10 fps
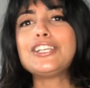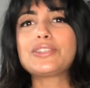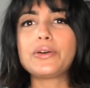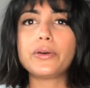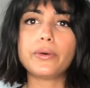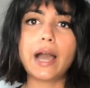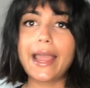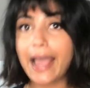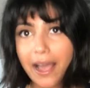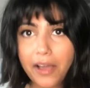So
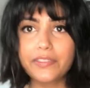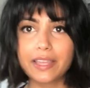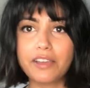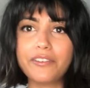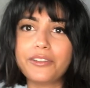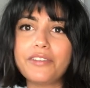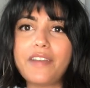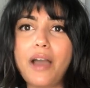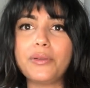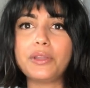I have thankfully
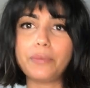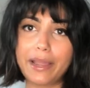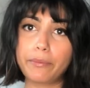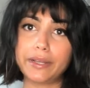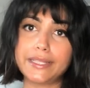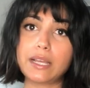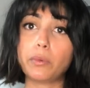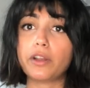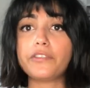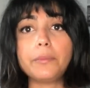found the right ones that
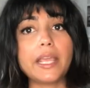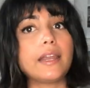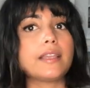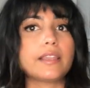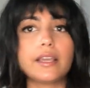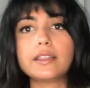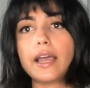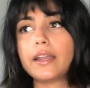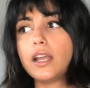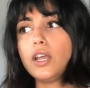work for me, and I think
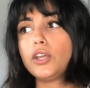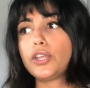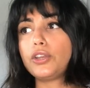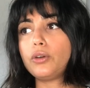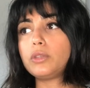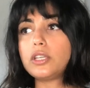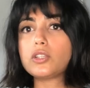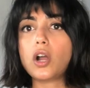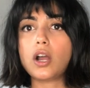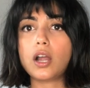that, you know,
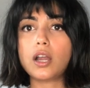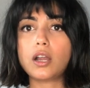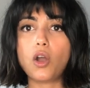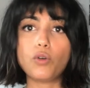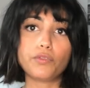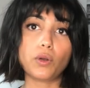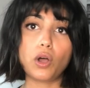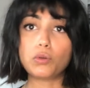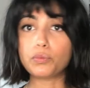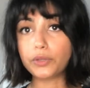these are
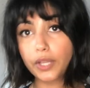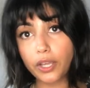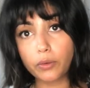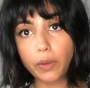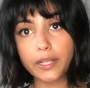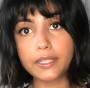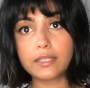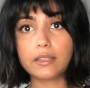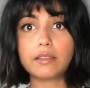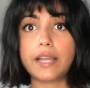overall really good ones
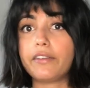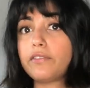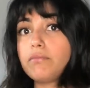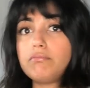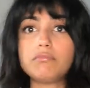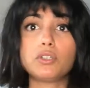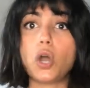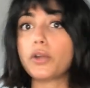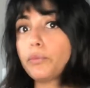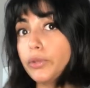that have
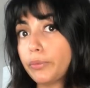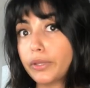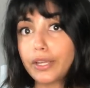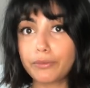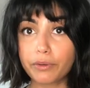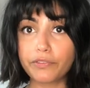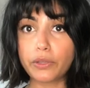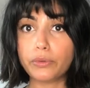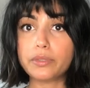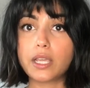gotten really, really good
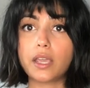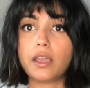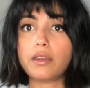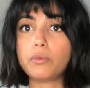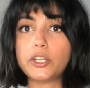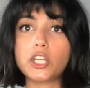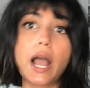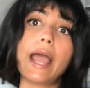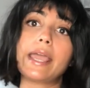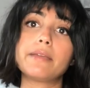reviews and which
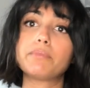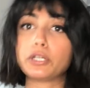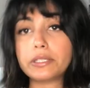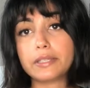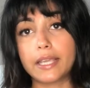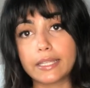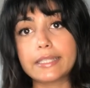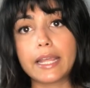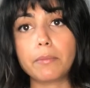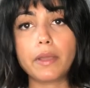I personally can
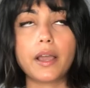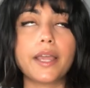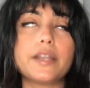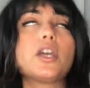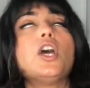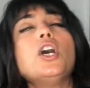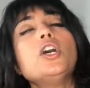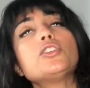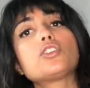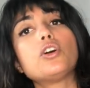stand behind.
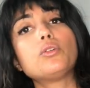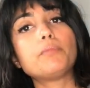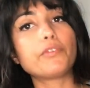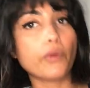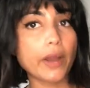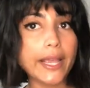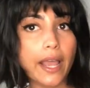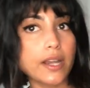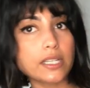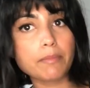So before I
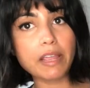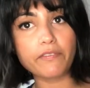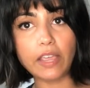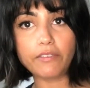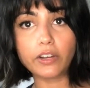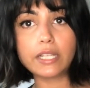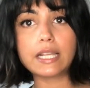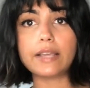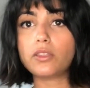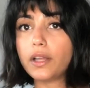get into my favorites,
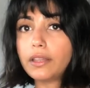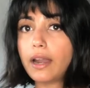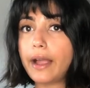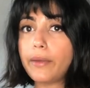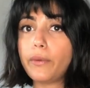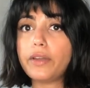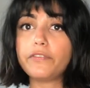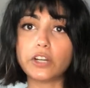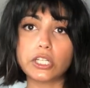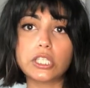I thought that I would
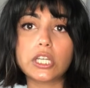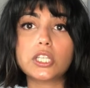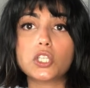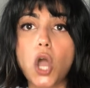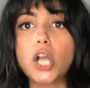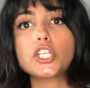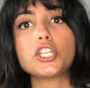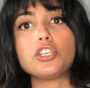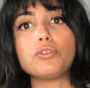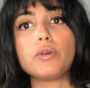first talk
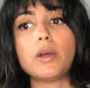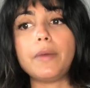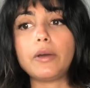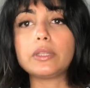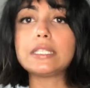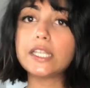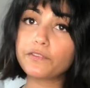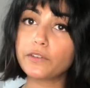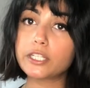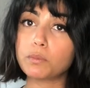to you about the
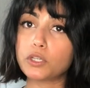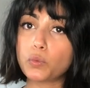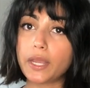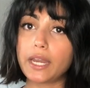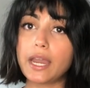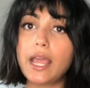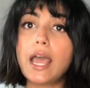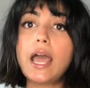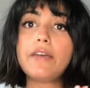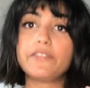difference between
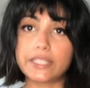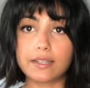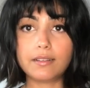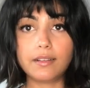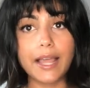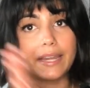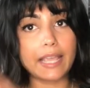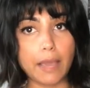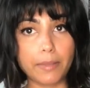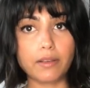physical and
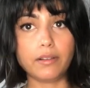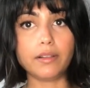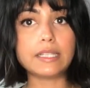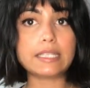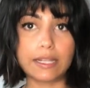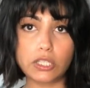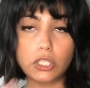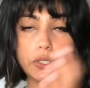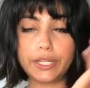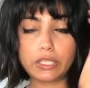chemical
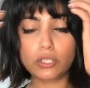sunscreens.